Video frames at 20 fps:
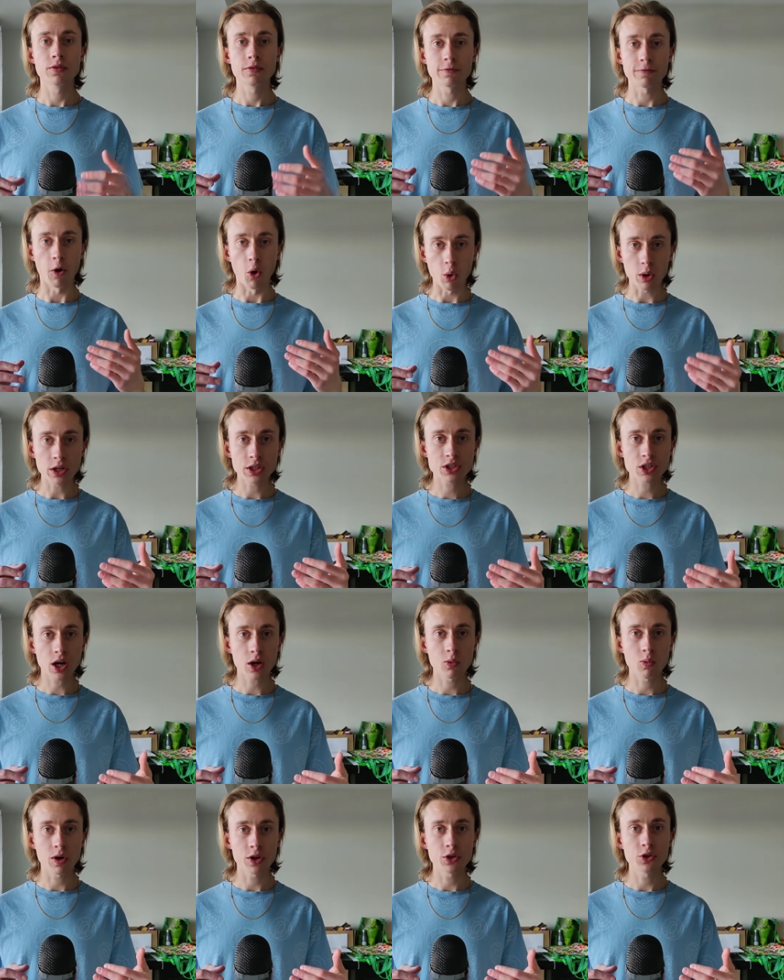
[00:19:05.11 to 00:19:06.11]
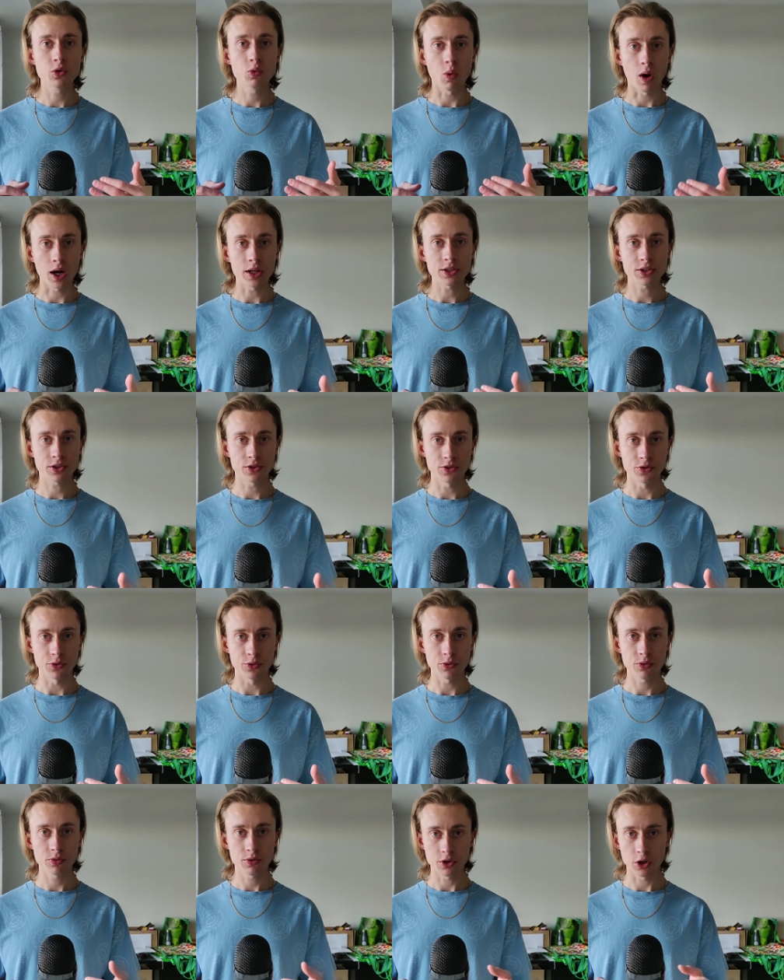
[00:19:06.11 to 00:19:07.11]
Focus on what you want to
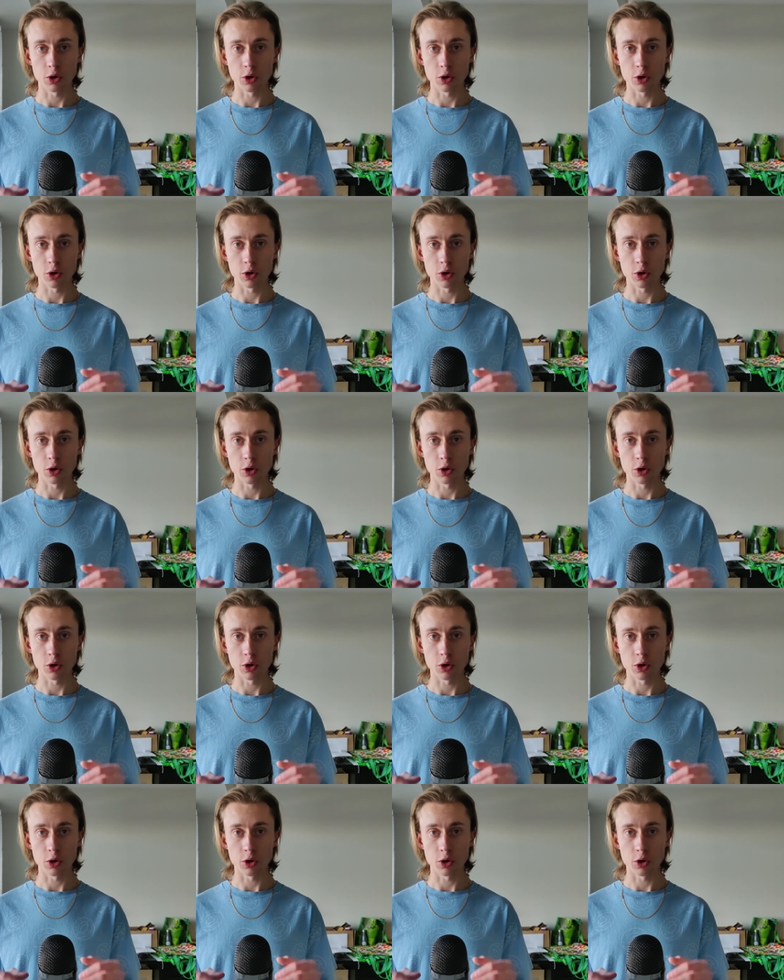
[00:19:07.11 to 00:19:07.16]
do.